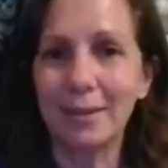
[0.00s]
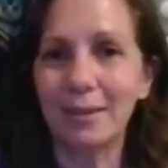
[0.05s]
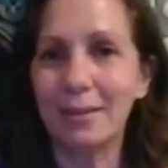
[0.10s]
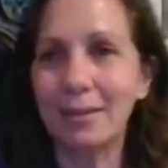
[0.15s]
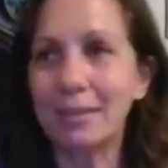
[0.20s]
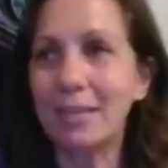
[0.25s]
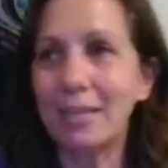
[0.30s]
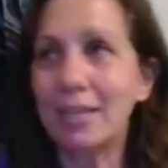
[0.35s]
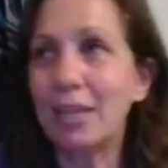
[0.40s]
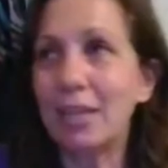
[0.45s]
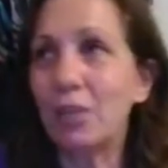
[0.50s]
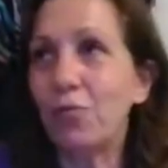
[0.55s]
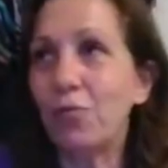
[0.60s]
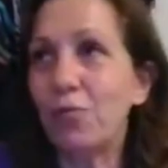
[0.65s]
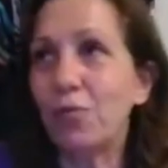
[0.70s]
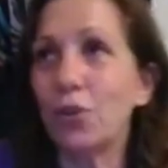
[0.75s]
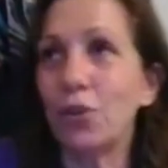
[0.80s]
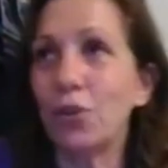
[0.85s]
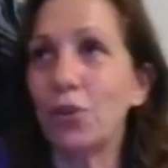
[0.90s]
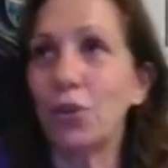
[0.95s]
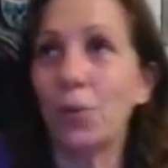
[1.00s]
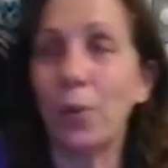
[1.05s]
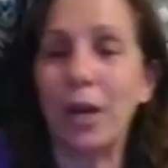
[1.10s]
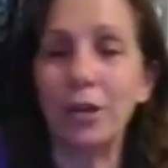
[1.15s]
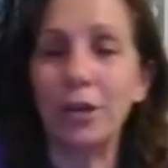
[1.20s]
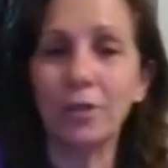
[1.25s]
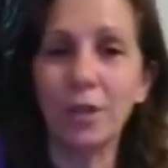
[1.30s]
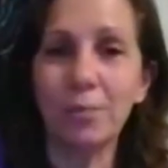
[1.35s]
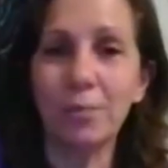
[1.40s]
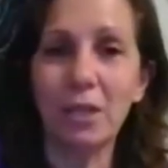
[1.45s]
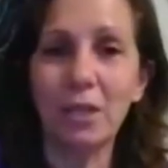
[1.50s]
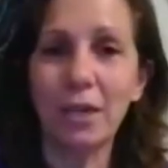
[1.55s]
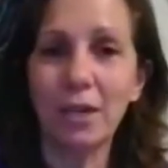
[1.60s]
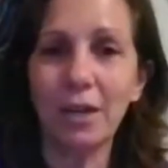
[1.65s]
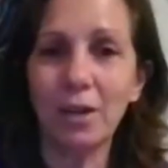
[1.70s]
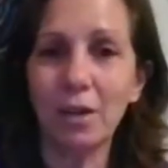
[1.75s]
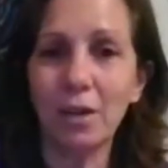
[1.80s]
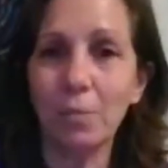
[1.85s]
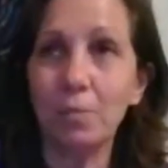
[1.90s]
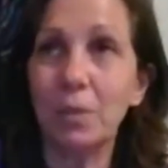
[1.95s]
they can float around up
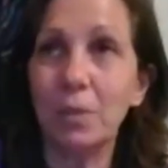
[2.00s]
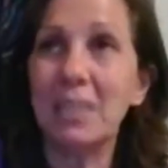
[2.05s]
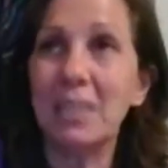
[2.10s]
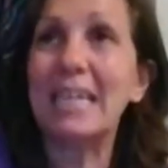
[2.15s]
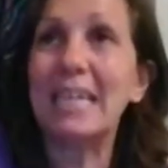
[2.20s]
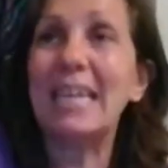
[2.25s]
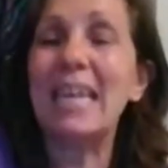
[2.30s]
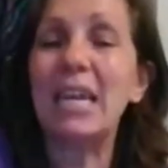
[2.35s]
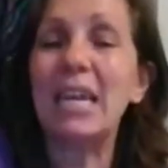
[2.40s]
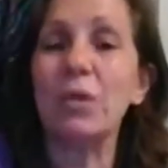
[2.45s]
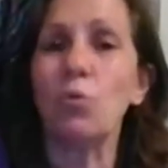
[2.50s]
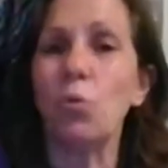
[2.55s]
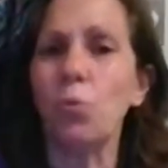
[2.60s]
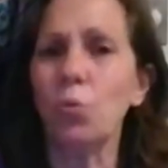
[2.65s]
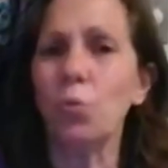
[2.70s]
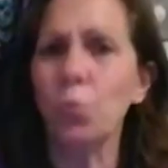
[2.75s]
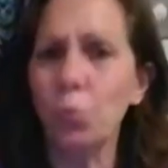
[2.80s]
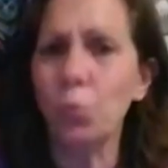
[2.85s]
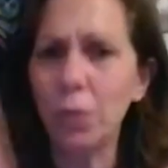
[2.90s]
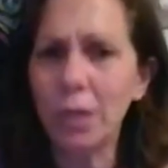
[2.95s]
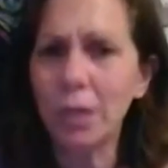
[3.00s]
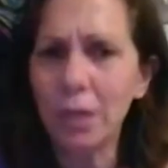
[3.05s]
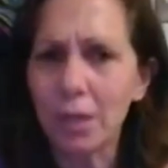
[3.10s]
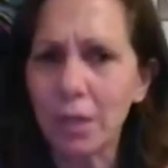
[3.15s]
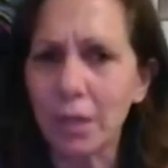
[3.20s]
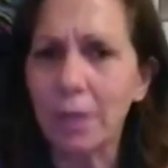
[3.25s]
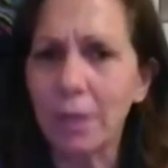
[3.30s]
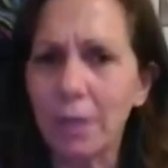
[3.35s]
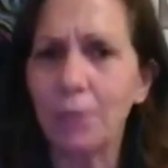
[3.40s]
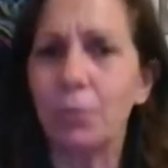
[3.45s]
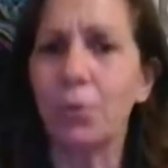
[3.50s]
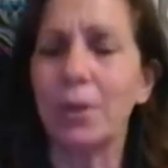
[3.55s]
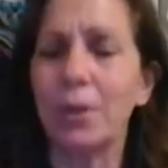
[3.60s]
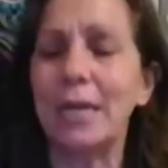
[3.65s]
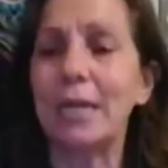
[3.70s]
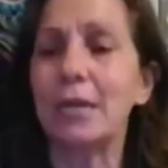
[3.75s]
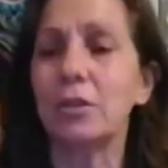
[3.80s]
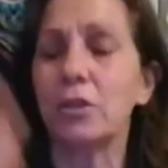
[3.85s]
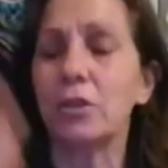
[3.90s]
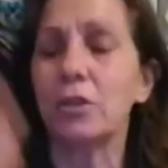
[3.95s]
there, but they can't really
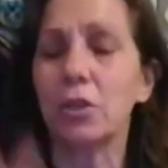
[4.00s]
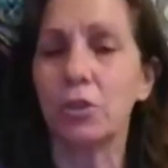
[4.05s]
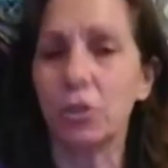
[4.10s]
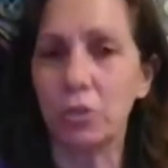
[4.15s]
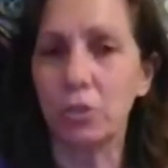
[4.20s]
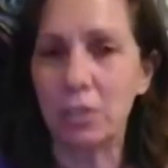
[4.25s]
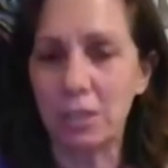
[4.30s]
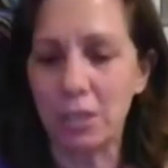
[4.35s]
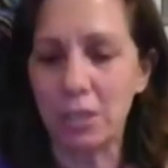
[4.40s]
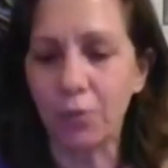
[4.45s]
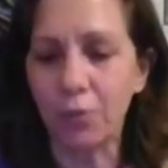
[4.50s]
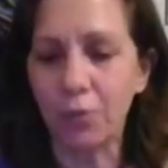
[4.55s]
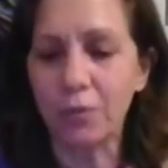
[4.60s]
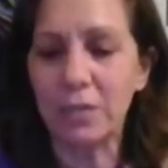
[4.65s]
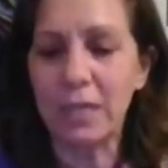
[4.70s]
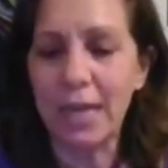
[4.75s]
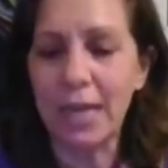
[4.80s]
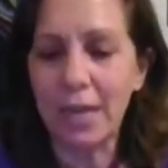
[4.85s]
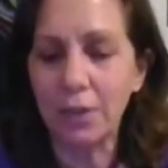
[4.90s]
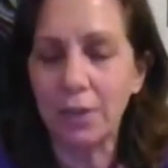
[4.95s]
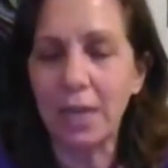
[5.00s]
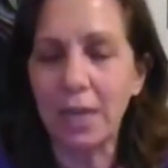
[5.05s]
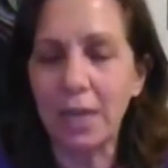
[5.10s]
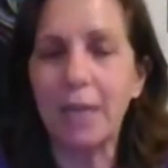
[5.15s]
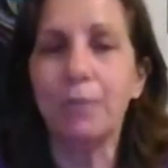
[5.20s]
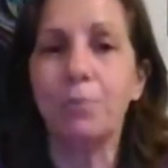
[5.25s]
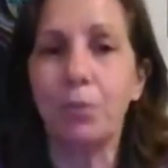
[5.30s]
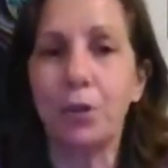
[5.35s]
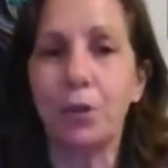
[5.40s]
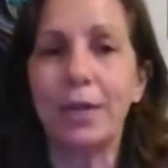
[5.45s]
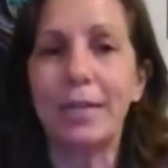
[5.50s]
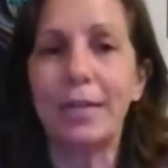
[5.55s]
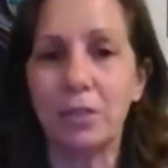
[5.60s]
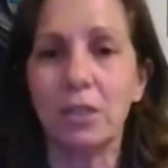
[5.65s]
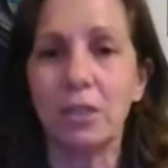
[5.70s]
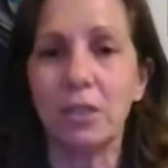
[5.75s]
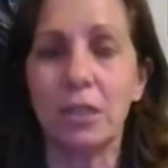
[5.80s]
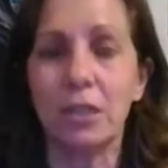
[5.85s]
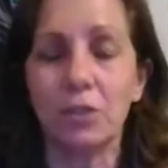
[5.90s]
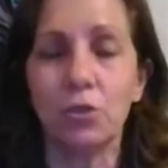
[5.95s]
bring the good stuff down and
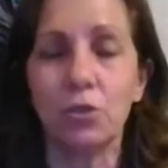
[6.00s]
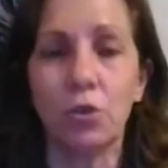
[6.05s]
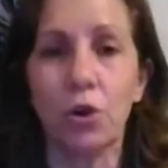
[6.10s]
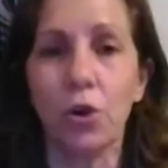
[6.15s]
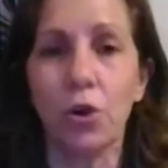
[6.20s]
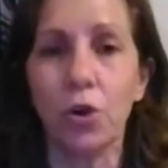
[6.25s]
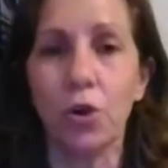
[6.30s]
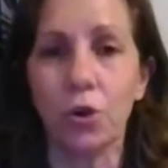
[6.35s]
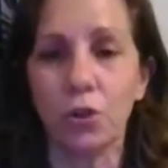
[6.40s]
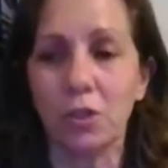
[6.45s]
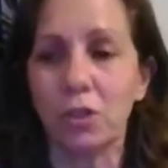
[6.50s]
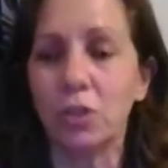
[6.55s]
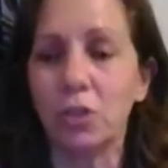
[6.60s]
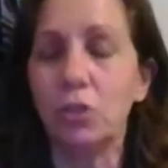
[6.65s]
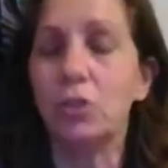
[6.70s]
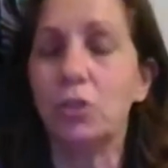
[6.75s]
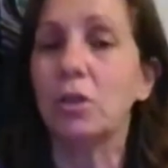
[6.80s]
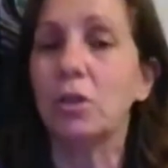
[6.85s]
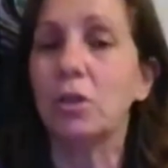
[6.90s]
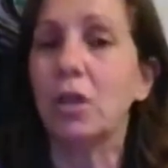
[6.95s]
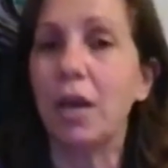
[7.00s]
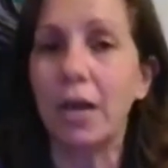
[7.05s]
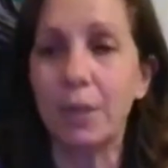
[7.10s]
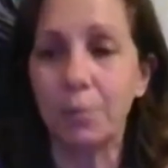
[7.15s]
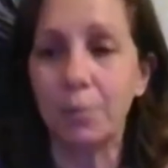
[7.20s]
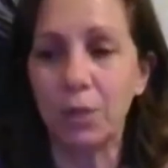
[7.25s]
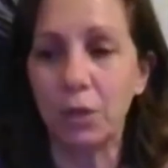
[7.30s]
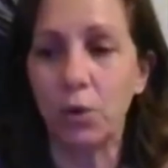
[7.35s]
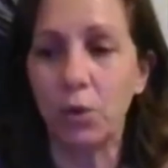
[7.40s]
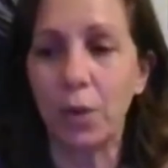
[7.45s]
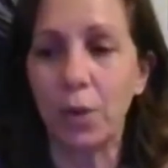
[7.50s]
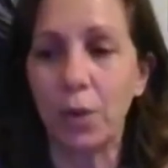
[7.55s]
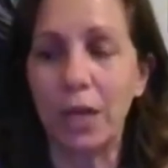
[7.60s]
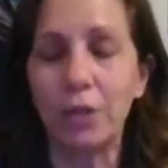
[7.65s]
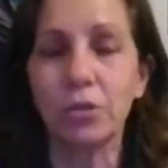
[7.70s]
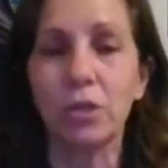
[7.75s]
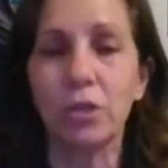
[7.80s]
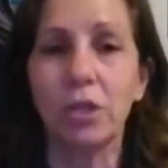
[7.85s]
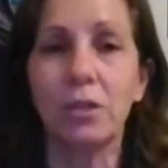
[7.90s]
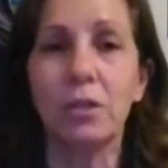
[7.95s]
plant it into earth. You got to be
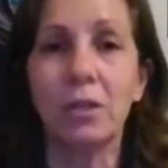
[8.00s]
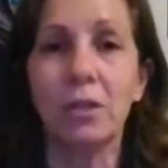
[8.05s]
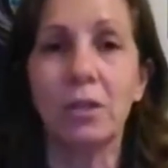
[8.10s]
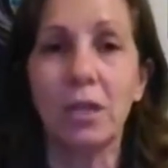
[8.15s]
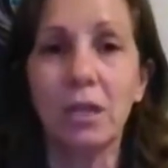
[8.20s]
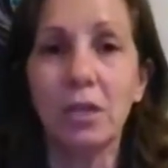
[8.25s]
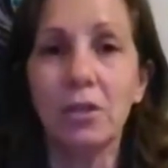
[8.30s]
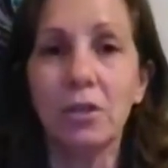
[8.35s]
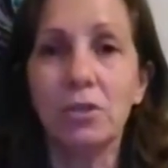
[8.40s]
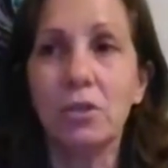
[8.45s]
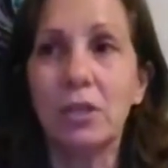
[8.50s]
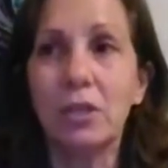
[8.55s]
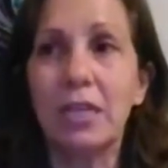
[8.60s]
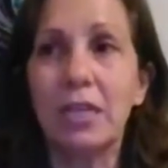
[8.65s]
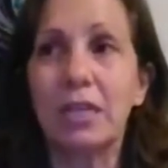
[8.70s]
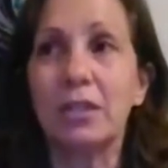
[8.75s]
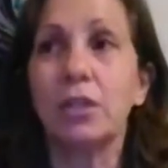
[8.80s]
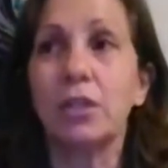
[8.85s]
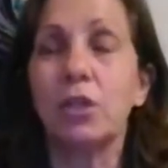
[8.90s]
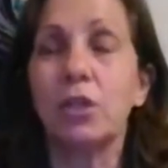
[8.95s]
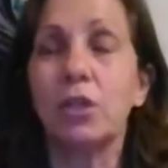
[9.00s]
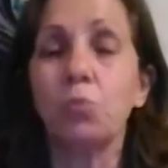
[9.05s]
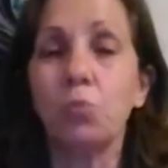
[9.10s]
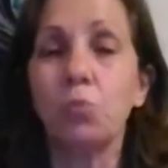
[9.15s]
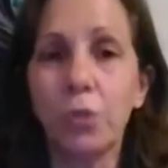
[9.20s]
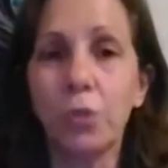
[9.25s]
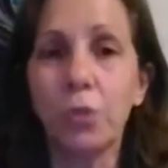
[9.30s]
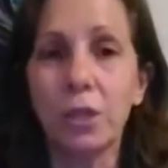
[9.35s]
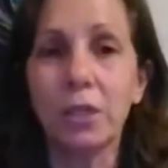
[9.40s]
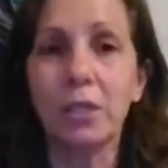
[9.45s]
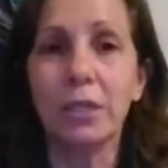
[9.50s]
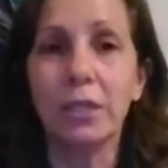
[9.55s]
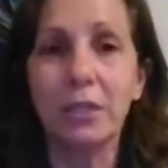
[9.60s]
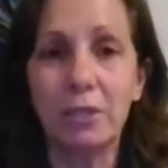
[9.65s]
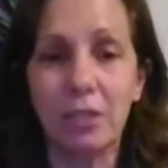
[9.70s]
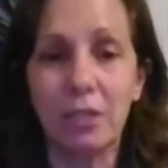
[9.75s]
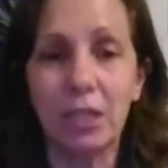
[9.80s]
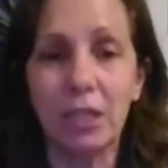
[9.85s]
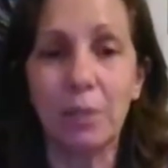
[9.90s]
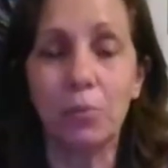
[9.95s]
grounded to get the really
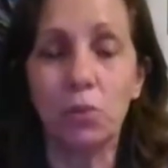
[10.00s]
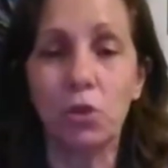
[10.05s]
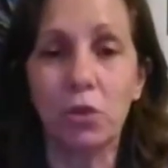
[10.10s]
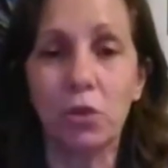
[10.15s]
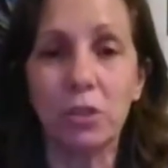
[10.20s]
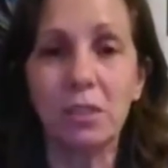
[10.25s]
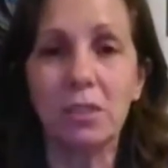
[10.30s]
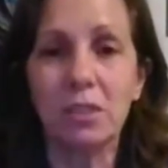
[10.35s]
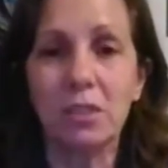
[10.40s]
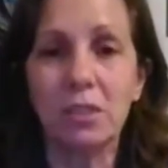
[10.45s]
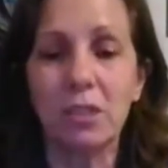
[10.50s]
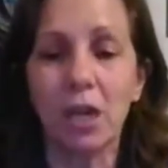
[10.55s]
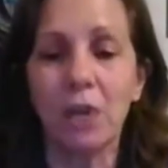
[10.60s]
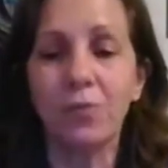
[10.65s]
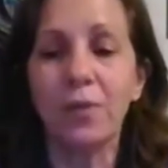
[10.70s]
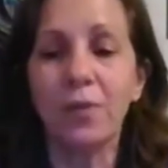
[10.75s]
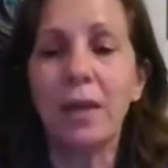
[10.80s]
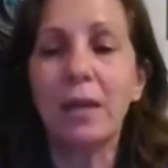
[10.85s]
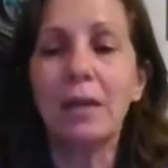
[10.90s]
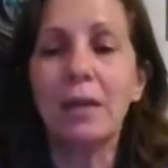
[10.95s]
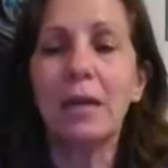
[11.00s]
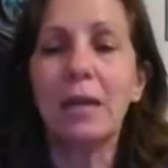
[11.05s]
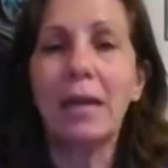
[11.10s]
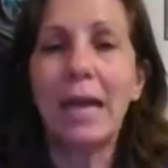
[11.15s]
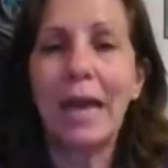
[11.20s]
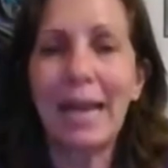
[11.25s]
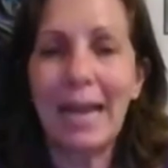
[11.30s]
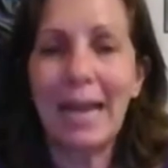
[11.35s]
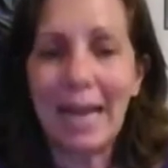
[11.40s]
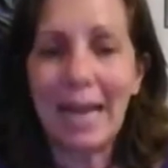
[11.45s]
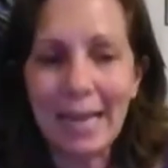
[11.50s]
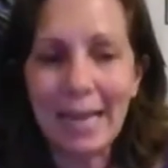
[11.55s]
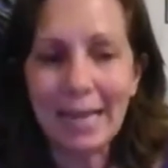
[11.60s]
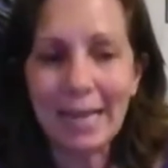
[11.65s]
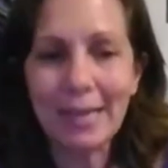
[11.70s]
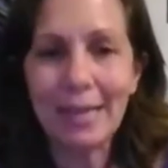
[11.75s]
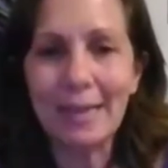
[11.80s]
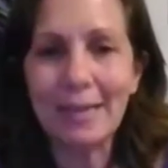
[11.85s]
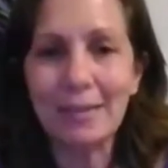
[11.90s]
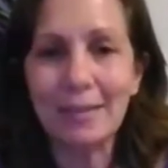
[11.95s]
deep good stuff,
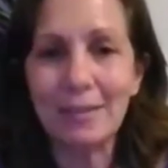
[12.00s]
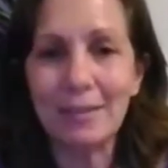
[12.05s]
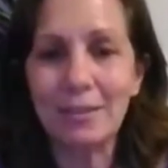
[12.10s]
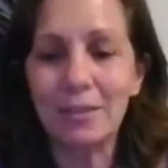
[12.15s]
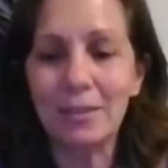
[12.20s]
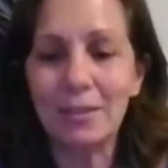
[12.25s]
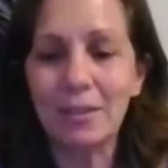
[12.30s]
and